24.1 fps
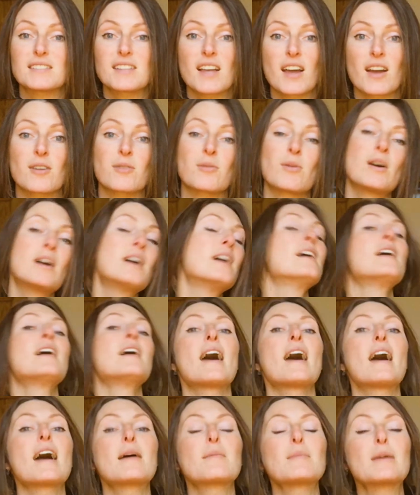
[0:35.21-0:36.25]
So
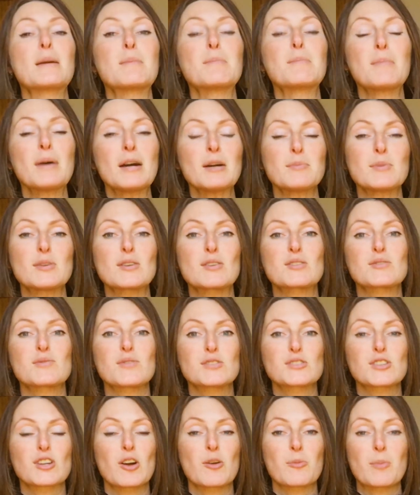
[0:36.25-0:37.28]
it might be
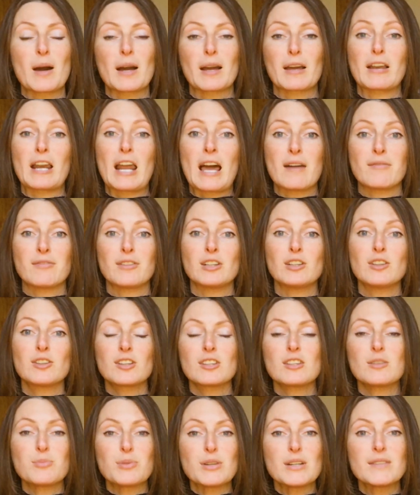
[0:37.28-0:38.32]
useful to go back and have a
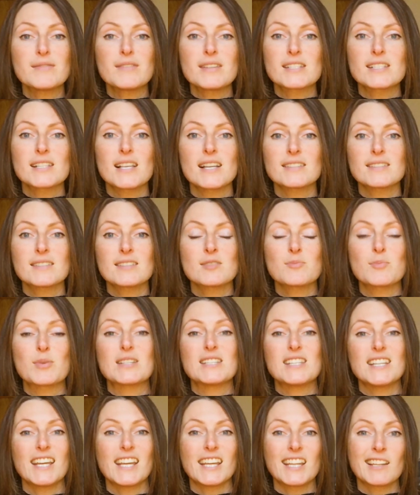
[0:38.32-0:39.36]
look at the previous lessons,
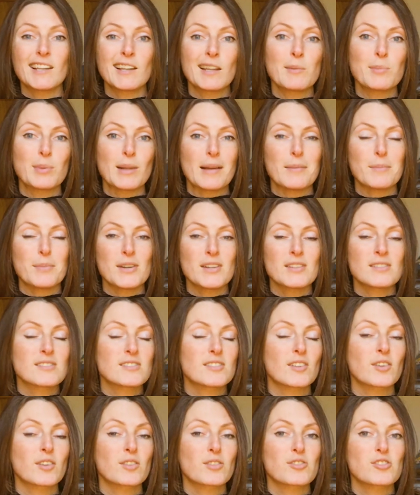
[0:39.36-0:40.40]
particularly blackbird
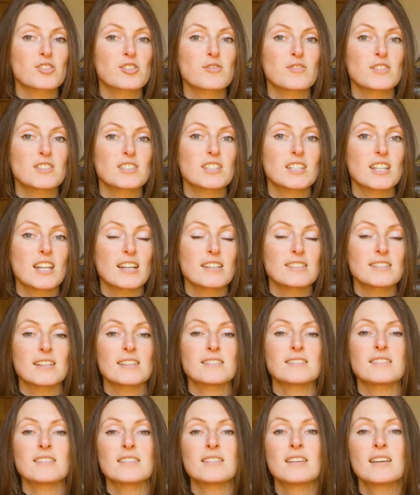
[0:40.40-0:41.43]
and song thrush for today's
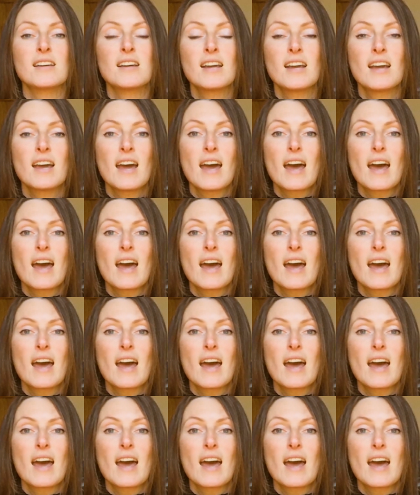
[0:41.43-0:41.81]
lesson.